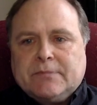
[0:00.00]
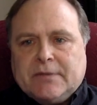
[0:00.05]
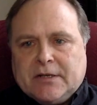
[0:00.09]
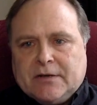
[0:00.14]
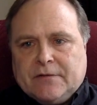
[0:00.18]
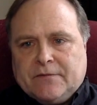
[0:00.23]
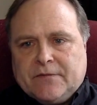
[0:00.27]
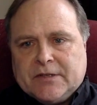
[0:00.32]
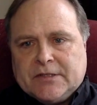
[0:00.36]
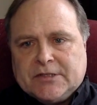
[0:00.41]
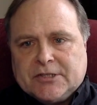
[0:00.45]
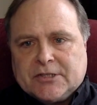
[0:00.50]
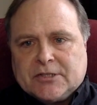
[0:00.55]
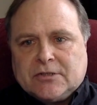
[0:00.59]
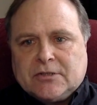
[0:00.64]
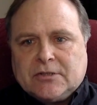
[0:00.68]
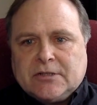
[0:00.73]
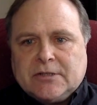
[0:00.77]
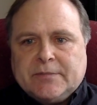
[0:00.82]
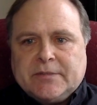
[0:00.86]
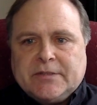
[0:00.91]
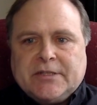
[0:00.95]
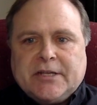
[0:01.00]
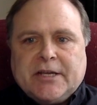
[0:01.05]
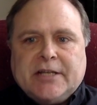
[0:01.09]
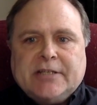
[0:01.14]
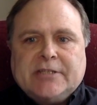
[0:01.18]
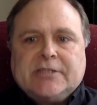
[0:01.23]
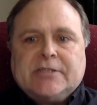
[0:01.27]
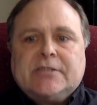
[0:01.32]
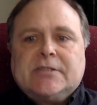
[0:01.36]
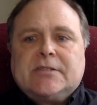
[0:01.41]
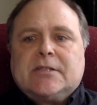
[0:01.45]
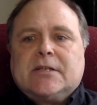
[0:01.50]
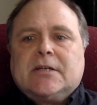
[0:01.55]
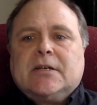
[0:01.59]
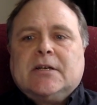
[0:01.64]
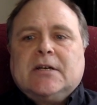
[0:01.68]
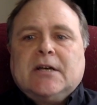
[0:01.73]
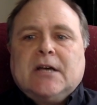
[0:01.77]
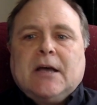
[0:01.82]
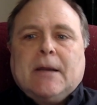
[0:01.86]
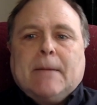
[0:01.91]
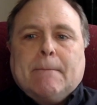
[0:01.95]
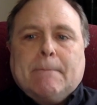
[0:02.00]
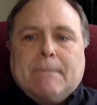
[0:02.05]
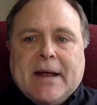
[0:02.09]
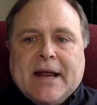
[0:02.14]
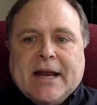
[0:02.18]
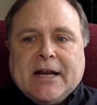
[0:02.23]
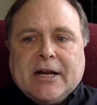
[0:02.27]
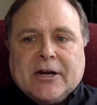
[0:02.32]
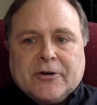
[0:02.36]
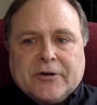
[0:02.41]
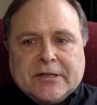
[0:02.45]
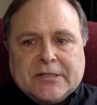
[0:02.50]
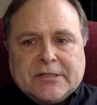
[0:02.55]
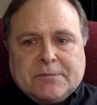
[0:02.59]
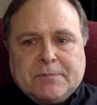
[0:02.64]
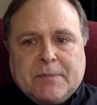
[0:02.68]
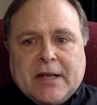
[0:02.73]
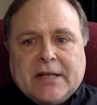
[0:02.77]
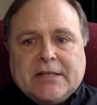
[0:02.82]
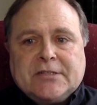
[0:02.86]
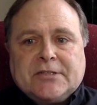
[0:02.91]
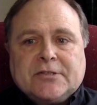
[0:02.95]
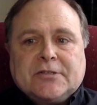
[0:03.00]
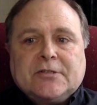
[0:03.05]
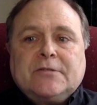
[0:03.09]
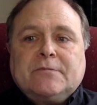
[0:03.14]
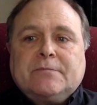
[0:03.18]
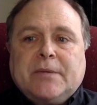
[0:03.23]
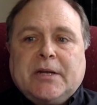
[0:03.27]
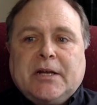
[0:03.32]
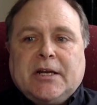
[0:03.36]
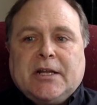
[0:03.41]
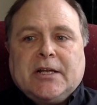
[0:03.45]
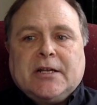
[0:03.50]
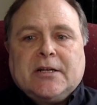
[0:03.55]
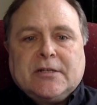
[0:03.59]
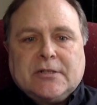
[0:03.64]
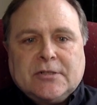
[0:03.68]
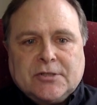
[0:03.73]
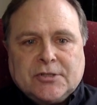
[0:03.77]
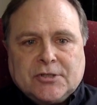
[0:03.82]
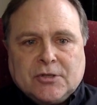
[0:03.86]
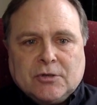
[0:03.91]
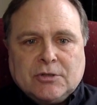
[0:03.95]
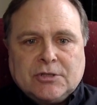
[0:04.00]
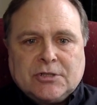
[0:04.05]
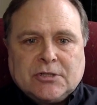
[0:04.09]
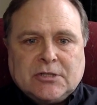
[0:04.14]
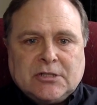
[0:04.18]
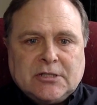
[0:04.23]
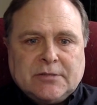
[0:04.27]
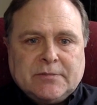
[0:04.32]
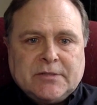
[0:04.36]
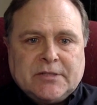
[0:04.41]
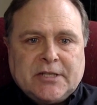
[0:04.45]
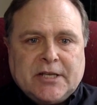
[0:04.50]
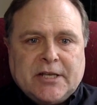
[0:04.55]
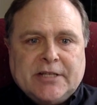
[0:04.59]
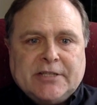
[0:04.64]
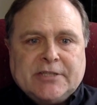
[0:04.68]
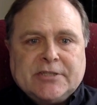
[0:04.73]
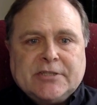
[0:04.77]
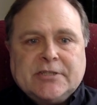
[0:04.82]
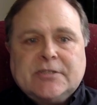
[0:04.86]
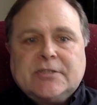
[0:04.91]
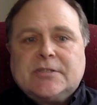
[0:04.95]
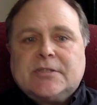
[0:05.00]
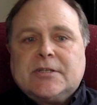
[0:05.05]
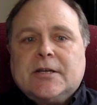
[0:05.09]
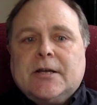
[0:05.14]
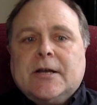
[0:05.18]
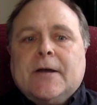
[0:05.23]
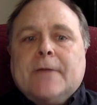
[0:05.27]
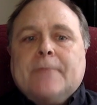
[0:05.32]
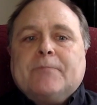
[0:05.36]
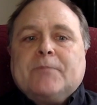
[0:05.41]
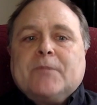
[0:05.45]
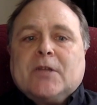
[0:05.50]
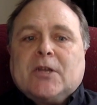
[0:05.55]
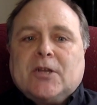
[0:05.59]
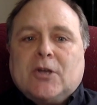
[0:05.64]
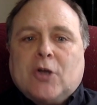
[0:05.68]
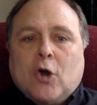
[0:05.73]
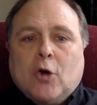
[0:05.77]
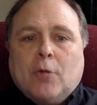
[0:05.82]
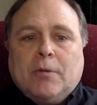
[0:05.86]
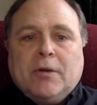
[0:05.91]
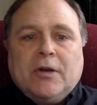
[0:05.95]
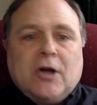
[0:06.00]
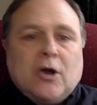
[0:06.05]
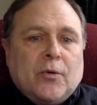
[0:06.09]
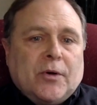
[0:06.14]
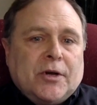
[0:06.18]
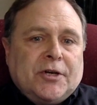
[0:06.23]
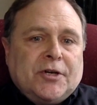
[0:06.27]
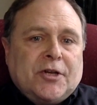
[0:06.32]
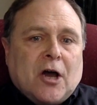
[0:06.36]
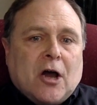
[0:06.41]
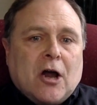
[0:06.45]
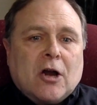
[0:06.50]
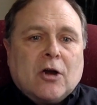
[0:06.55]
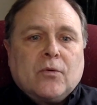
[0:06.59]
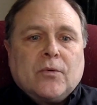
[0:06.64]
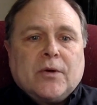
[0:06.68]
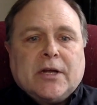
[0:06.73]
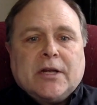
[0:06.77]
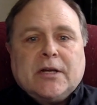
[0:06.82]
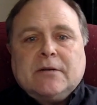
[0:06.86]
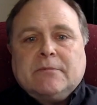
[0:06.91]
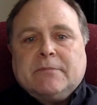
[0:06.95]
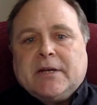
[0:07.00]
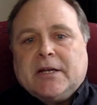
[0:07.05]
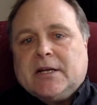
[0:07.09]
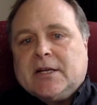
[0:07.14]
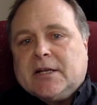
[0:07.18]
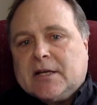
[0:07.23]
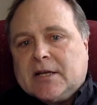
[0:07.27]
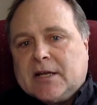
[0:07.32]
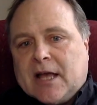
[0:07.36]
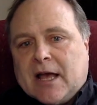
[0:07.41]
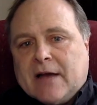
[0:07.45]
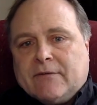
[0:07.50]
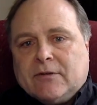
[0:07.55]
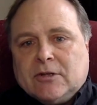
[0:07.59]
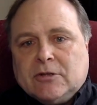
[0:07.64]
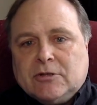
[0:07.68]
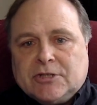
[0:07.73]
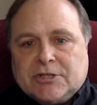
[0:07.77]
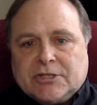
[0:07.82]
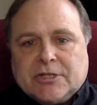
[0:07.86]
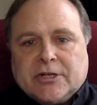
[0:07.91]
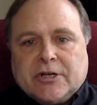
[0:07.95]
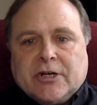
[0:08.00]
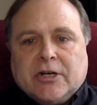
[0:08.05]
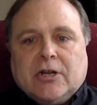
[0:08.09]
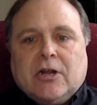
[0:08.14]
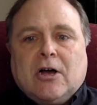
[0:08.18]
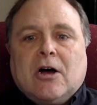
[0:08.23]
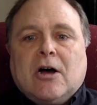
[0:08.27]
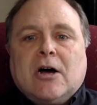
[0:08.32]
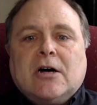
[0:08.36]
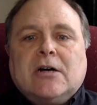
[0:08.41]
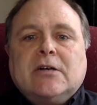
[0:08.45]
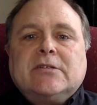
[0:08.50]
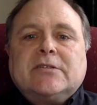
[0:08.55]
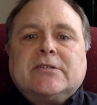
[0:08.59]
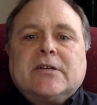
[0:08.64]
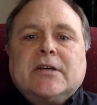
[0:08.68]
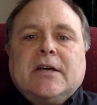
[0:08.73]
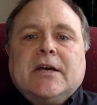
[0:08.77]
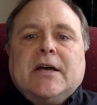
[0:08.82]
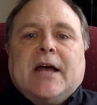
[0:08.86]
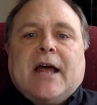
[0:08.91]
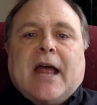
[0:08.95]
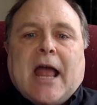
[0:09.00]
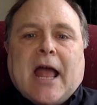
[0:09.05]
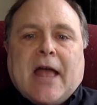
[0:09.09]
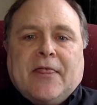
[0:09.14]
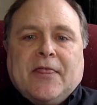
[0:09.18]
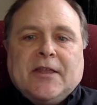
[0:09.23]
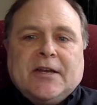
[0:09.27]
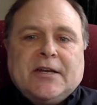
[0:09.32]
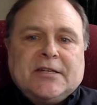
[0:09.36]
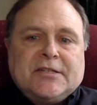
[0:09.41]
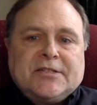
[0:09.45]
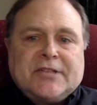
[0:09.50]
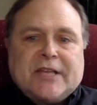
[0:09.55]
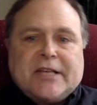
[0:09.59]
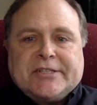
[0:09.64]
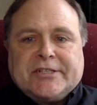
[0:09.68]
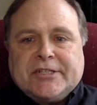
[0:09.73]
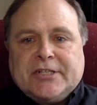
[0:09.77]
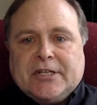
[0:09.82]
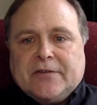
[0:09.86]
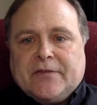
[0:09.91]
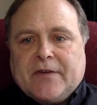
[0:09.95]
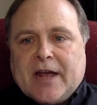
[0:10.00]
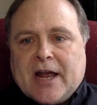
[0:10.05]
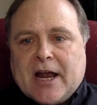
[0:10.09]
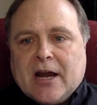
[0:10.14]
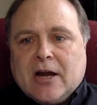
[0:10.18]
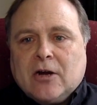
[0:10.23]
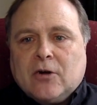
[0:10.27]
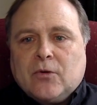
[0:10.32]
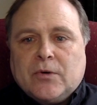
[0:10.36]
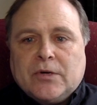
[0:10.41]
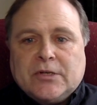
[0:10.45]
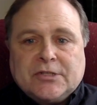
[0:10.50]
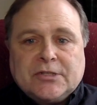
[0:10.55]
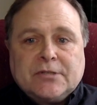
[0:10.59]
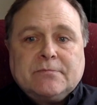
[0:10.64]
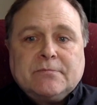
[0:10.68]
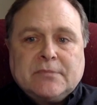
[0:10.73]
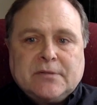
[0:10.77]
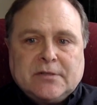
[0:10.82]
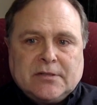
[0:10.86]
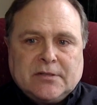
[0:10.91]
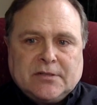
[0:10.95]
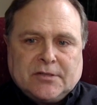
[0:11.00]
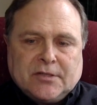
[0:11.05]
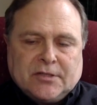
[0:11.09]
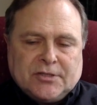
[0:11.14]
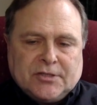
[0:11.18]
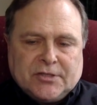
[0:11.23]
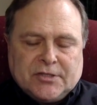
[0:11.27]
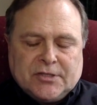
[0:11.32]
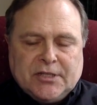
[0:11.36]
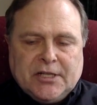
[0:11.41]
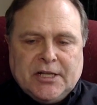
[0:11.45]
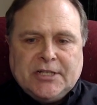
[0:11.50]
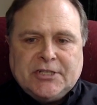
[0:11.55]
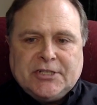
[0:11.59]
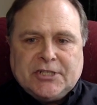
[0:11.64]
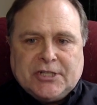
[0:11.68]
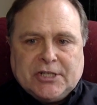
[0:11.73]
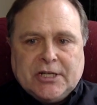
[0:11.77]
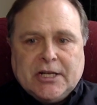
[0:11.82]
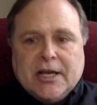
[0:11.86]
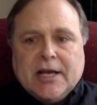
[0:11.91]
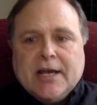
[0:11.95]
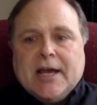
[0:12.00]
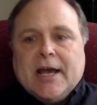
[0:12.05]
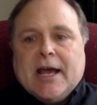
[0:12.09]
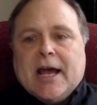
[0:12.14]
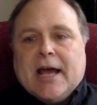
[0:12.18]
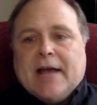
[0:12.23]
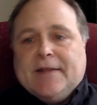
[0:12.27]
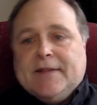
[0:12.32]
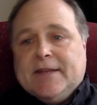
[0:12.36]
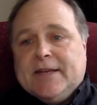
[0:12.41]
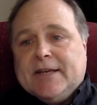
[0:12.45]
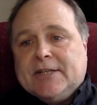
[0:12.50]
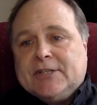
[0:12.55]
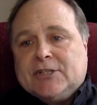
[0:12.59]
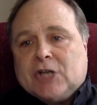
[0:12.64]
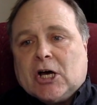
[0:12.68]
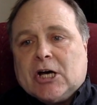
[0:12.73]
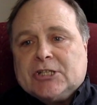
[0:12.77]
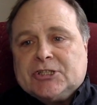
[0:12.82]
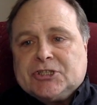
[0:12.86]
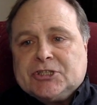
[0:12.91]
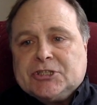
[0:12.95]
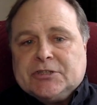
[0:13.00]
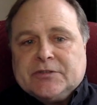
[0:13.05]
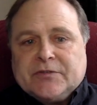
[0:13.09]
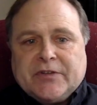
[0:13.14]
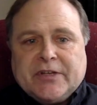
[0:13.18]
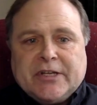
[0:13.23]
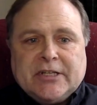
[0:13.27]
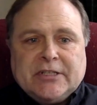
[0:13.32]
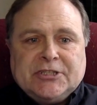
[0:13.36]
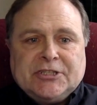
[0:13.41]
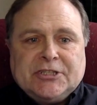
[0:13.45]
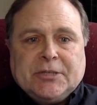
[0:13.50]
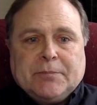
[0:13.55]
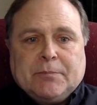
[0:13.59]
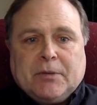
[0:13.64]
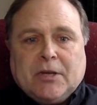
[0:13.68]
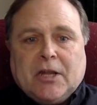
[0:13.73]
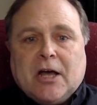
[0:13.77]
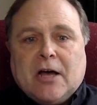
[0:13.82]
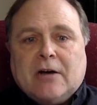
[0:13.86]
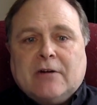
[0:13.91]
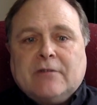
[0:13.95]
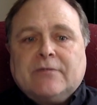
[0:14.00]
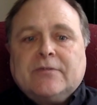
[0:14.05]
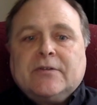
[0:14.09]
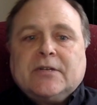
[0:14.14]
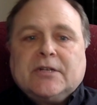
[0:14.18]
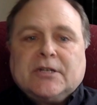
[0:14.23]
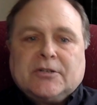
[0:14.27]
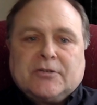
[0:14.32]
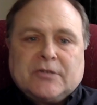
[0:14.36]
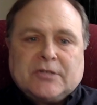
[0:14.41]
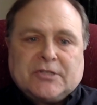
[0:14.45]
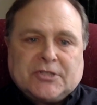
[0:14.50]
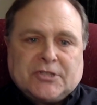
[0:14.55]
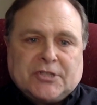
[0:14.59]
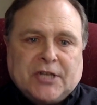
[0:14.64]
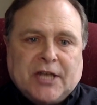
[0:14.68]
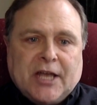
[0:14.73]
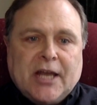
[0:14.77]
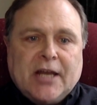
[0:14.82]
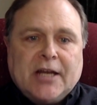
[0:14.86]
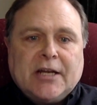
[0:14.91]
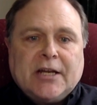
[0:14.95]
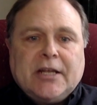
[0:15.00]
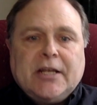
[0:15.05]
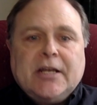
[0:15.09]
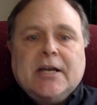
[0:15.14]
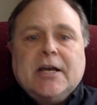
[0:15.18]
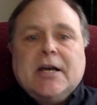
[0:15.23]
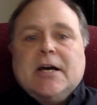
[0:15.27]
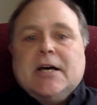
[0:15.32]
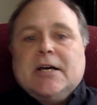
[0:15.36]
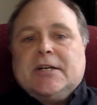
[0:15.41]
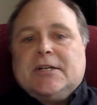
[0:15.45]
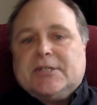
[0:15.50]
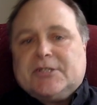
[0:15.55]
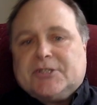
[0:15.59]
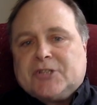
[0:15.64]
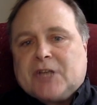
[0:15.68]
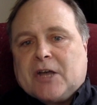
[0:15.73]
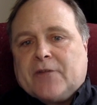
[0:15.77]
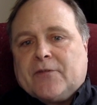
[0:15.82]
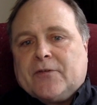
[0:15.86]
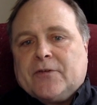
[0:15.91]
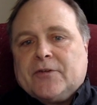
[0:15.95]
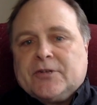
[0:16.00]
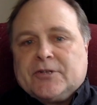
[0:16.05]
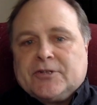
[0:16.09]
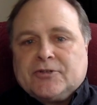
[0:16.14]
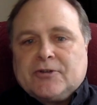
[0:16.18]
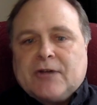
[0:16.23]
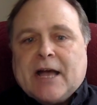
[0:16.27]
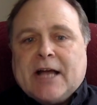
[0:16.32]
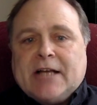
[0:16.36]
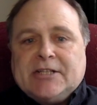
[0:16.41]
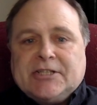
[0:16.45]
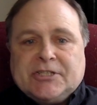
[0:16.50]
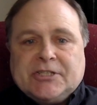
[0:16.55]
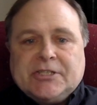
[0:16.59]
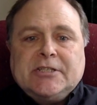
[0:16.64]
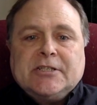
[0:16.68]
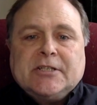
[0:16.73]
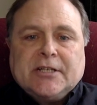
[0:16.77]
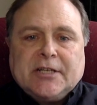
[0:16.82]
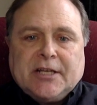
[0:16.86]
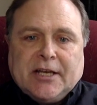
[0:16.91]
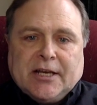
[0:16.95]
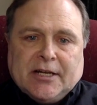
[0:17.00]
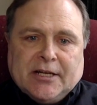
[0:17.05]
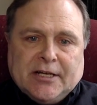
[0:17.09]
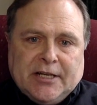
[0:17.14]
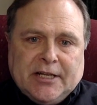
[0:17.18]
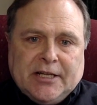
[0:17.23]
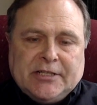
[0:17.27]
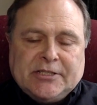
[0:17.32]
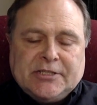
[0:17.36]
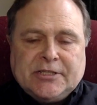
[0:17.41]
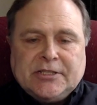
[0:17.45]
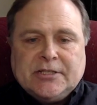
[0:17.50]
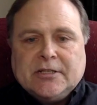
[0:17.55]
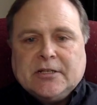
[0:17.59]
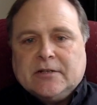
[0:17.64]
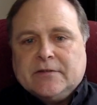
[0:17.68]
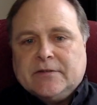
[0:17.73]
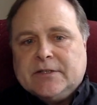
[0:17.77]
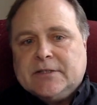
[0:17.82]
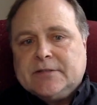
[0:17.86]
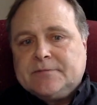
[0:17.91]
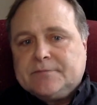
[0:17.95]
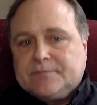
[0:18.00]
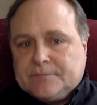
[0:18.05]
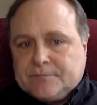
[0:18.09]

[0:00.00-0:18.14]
meaning physical limitations, Menger and Spencer, meaning social limitations, Gobineau and Darwin, meaning evolutionary laws, and the necessity of heroism, such as Nietzsche, and the exhaustion of kinship love in Christianity to suffer the tragedy, again Nietzsche, of it.